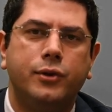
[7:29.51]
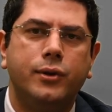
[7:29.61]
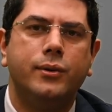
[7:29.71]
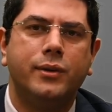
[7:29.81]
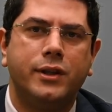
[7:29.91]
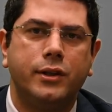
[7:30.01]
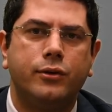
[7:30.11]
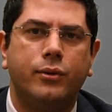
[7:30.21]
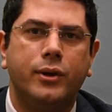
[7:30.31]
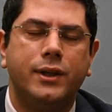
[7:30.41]
to use the
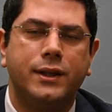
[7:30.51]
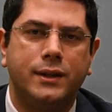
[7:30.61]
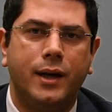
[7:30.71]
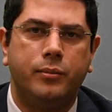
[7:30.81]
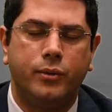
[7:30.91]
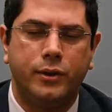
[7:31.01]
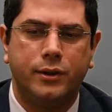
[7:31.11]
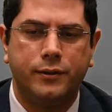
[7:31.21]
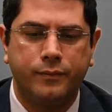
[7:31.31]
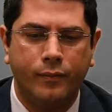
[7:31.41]
groin at that point.